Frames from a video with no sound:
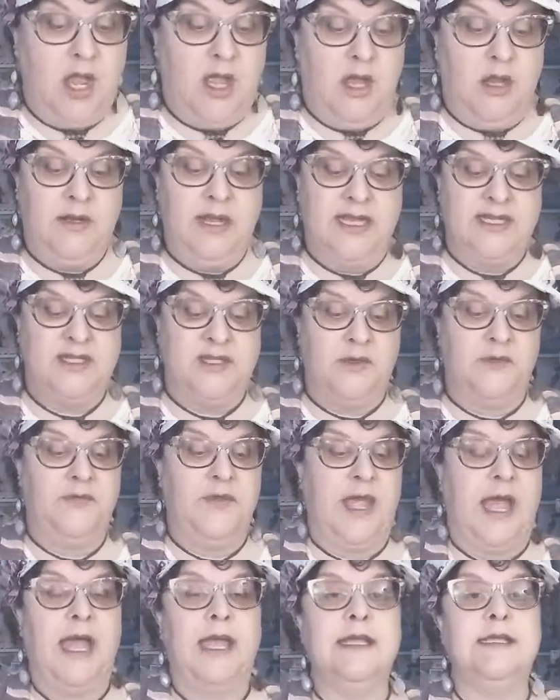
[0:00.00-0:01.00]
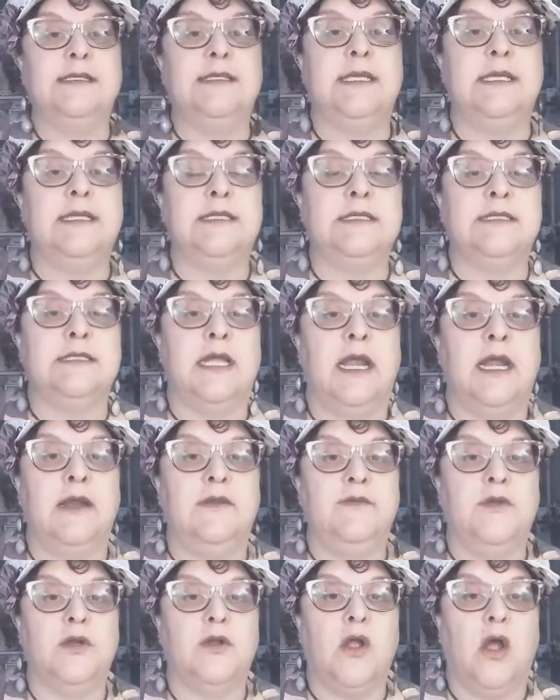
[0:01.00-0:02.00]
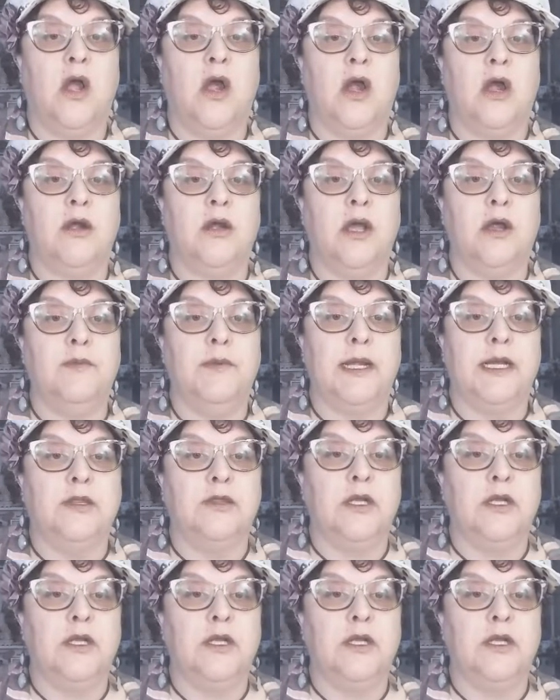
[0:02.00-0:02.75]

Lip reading: Okay, so that is the inside of your card already.